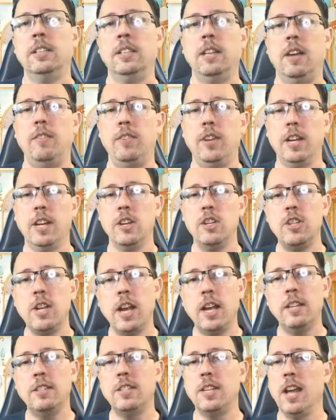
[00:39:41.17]
If you get a
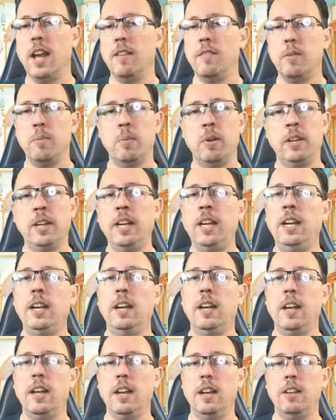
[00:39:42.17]
chance, you have the money,
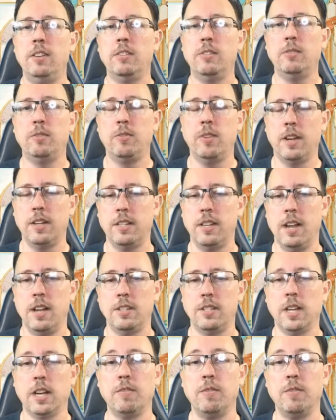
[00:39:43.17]
it is fantastic.